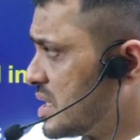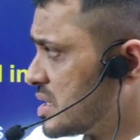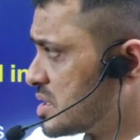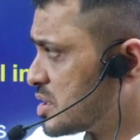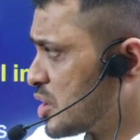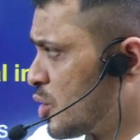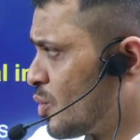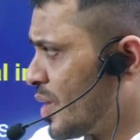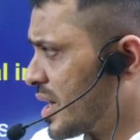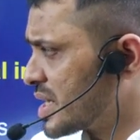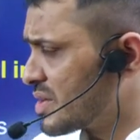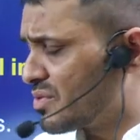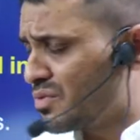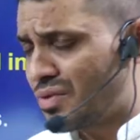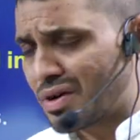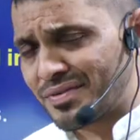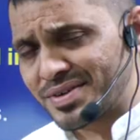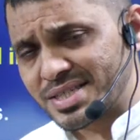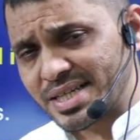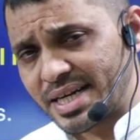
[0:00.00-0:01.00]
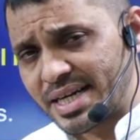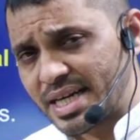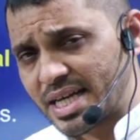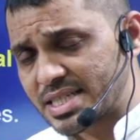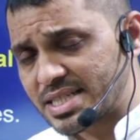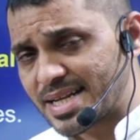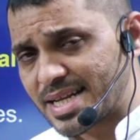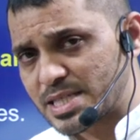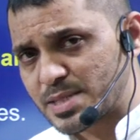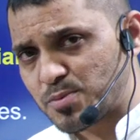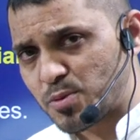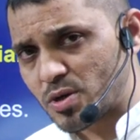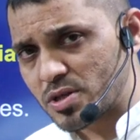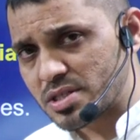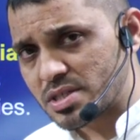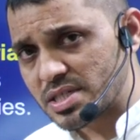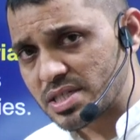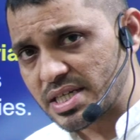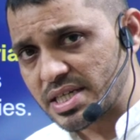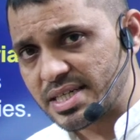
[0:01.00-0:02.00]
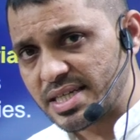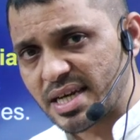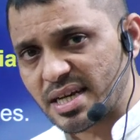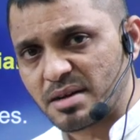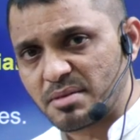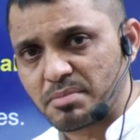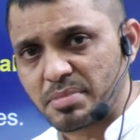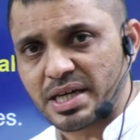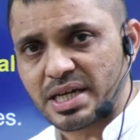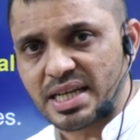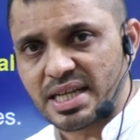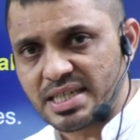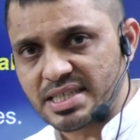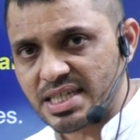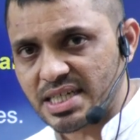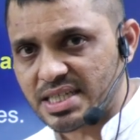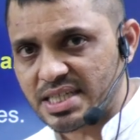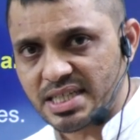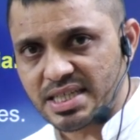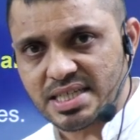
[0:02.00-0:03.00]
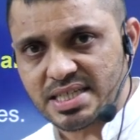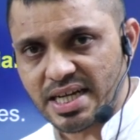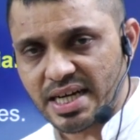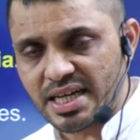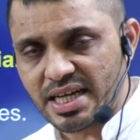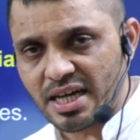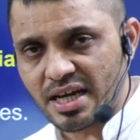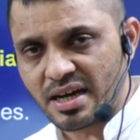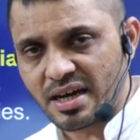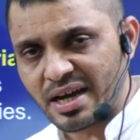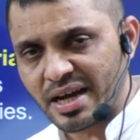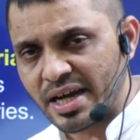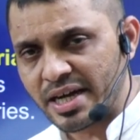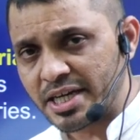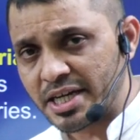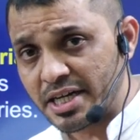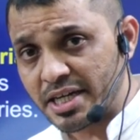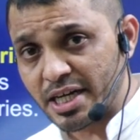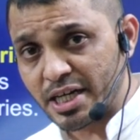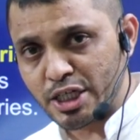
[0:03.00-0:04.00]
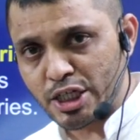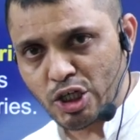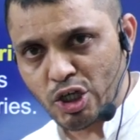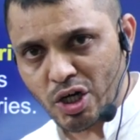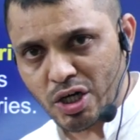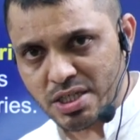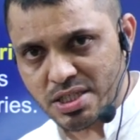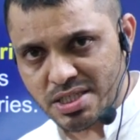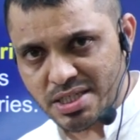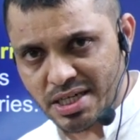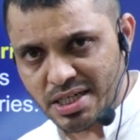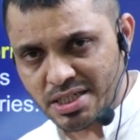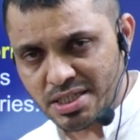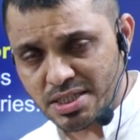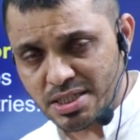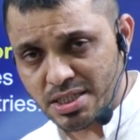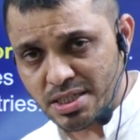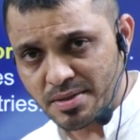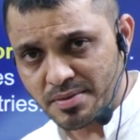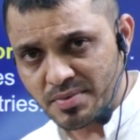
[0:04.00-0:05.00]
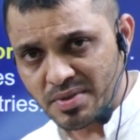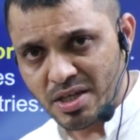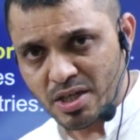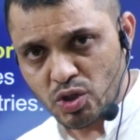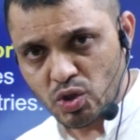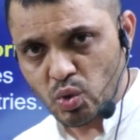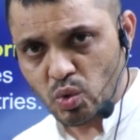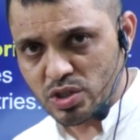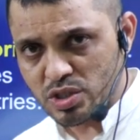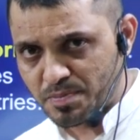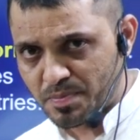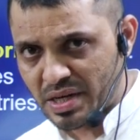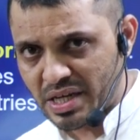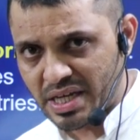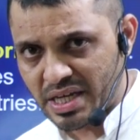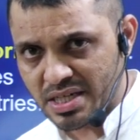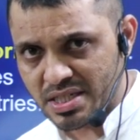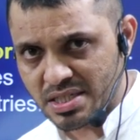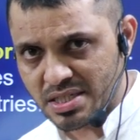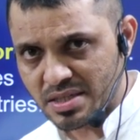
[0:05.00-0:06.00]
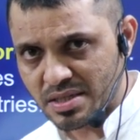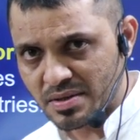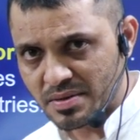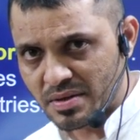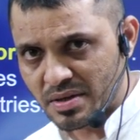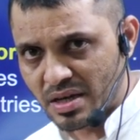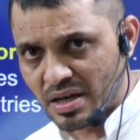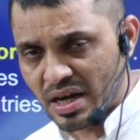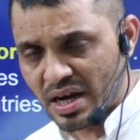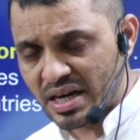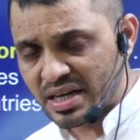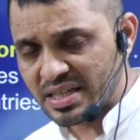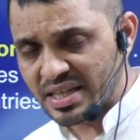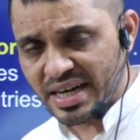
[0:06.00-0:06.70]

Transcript: So what was the India's response? India completely rejected this idea, and India did not send those players and